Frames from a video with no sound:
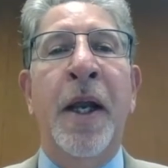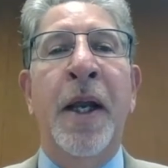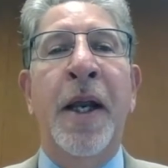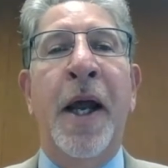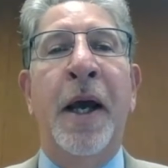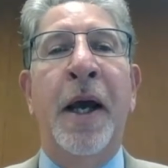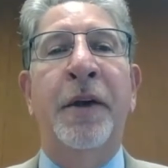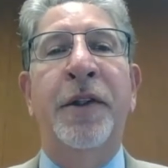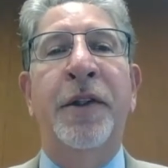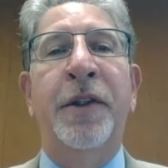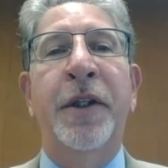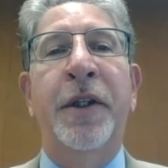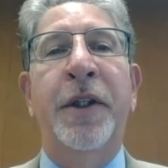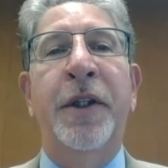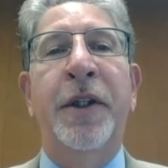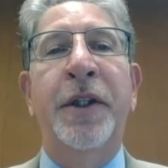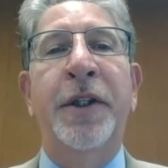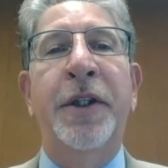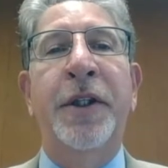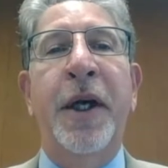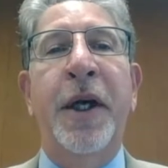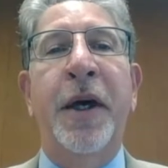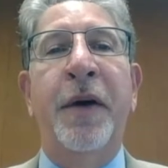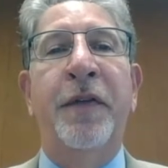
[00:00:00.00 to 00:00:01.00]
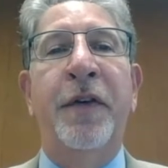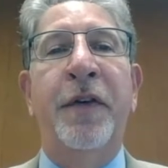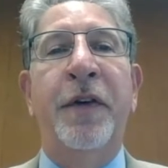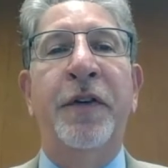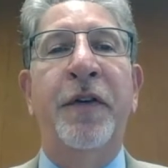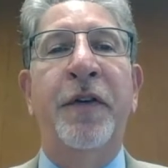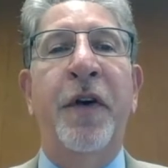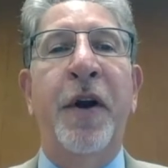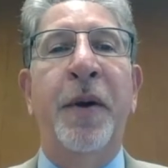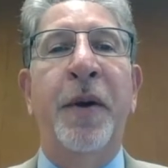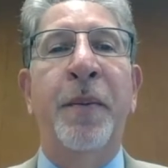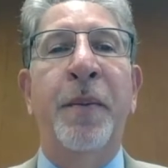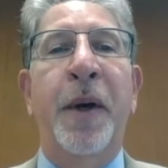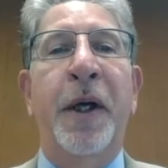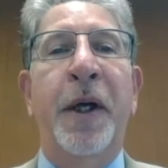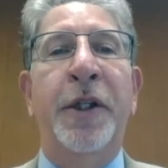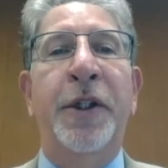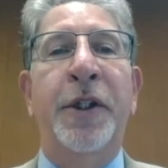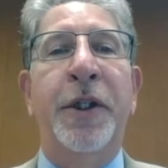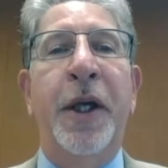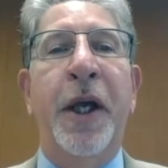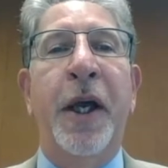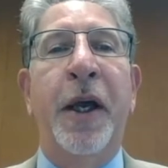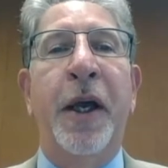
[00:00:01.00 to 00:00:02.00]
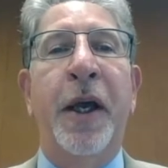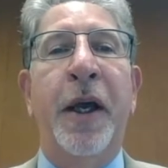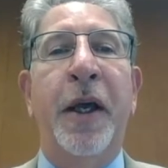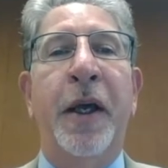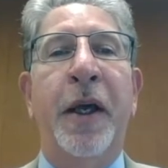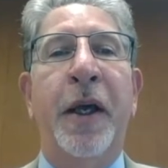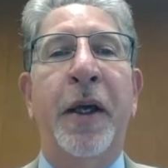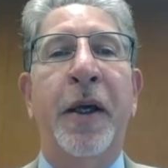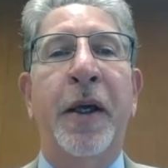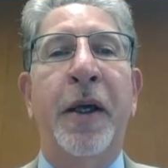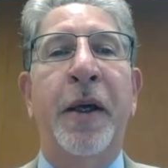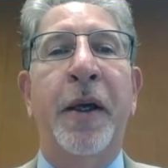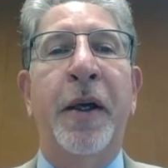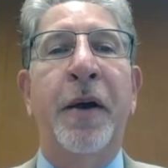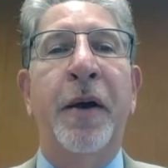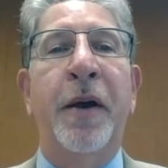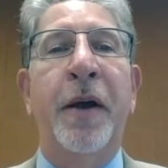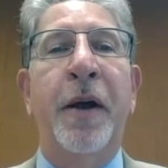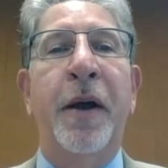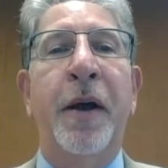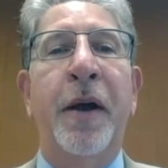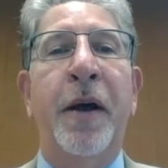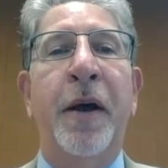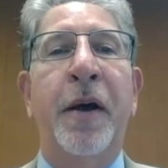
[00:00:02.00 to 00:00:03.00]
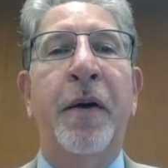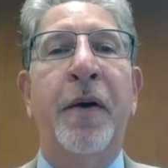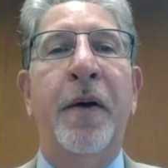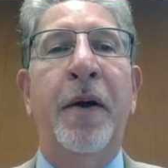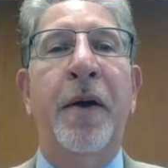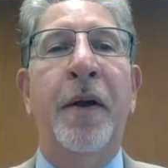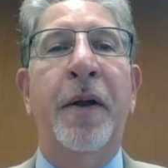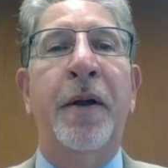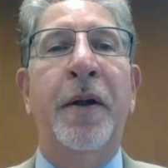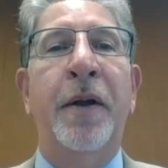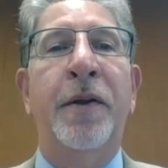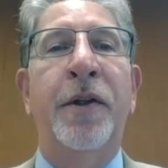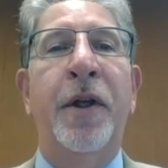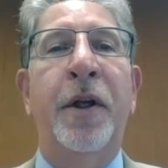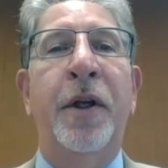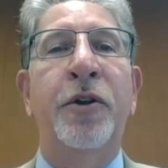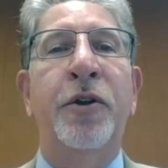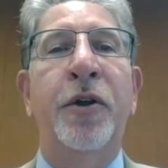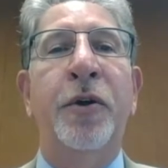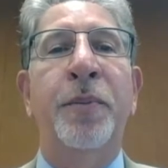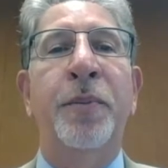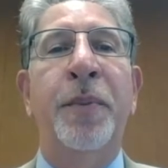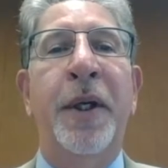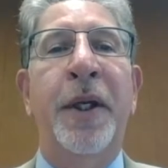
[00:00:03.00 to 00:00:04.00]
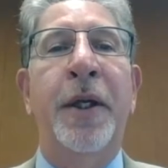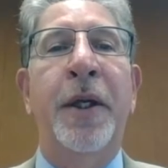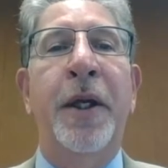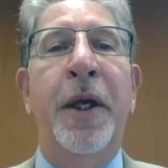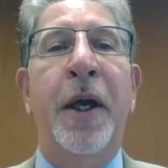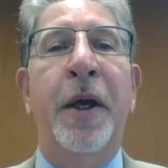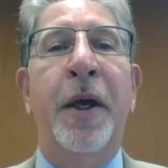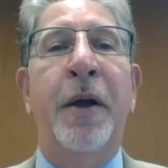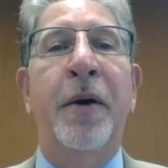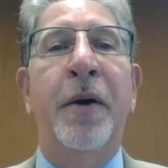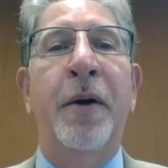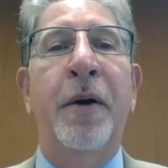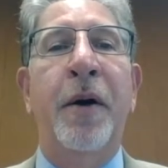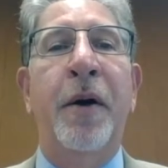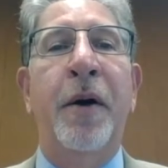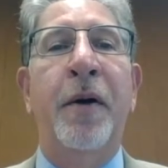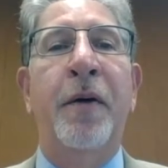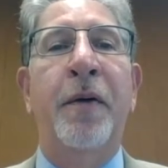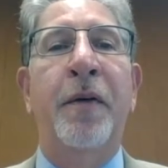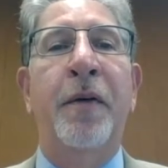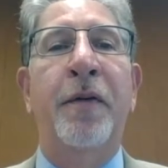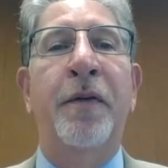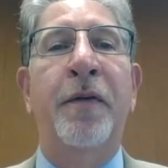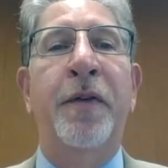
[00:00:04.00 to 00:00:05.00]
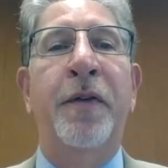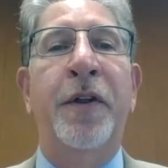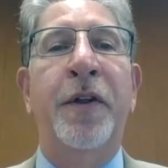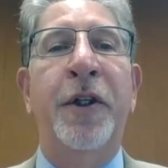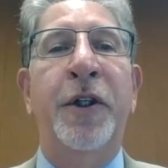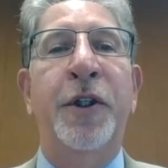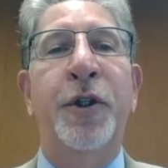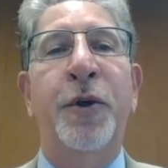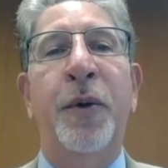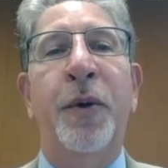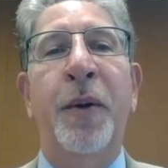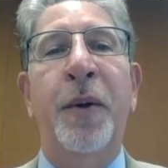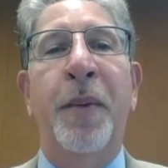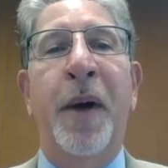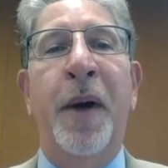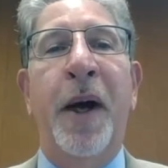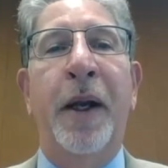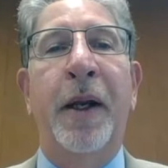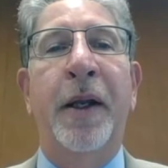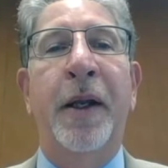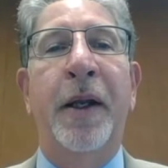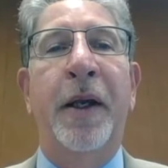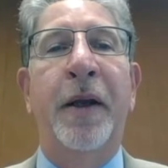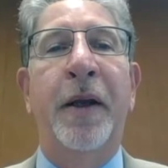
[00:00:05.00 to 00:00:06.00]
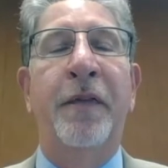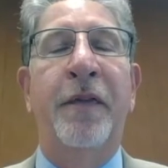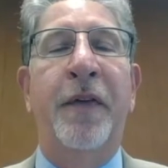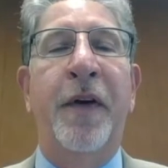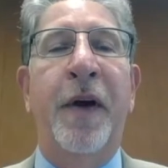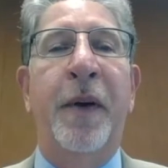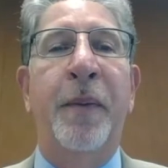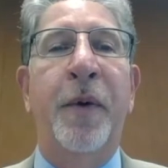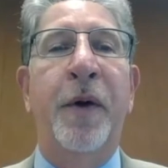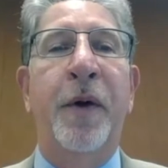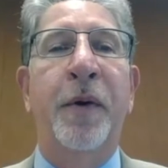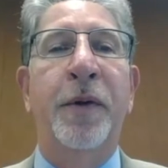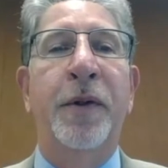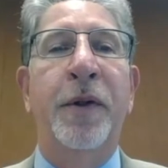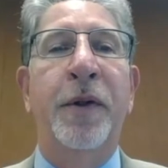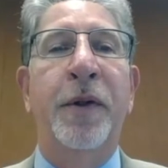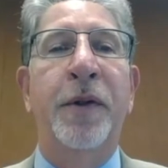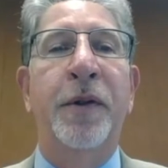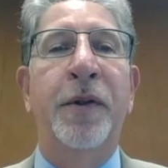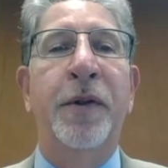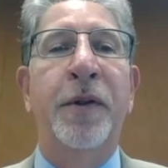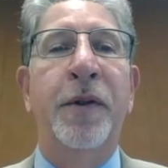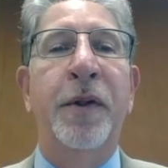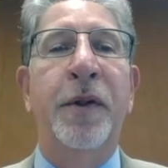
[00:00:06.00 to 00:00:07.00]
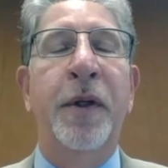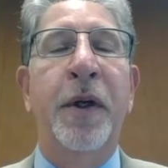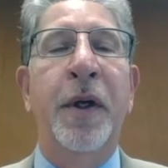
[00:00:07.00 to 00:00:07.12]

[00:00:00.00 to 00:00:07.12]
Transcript: Now, CTGF is very much a central mediator of tissue remodeling and fibrosis.